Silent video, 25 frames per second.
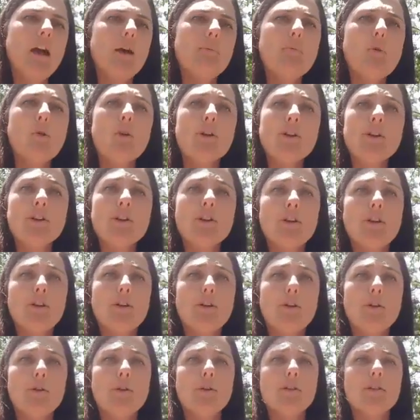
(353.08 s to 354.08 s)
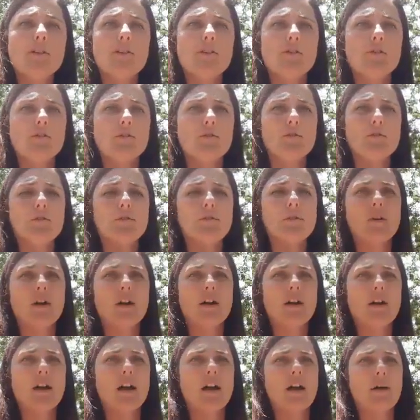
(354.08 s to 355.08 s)
Or you can go to
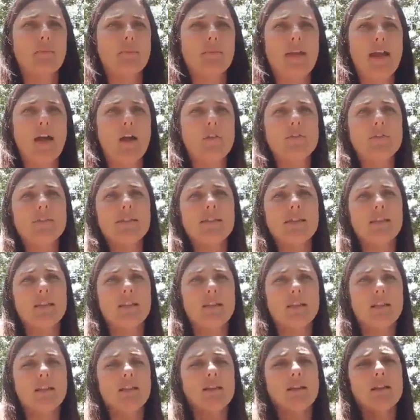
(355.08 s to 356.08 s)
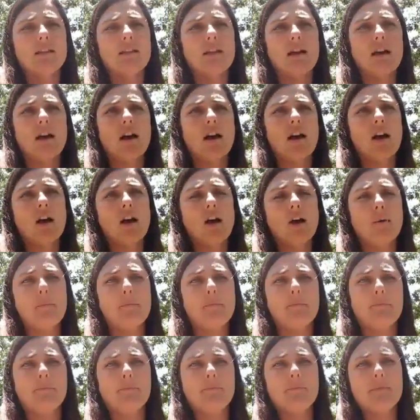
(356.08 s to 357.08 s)
Galveston
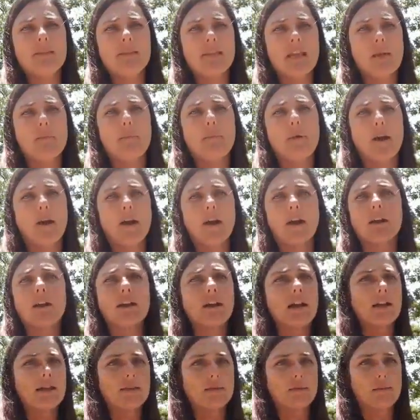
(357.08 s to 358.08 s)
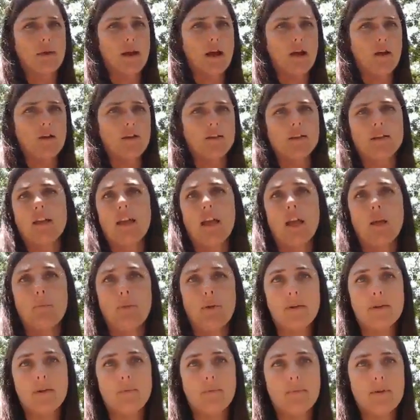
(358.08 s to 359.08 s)
State Park as well and camp
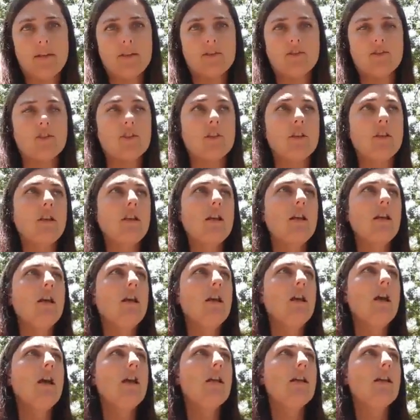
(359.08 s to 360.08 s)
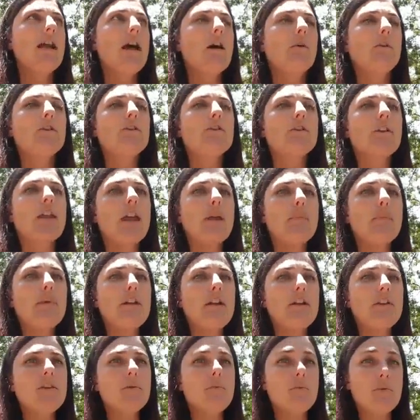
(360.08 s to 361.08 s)
on the beach. Now, when you're camping
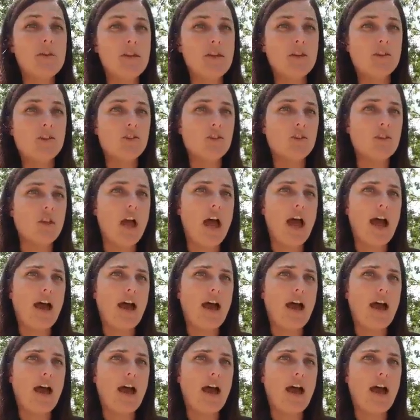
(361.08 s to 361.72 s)
on the beach,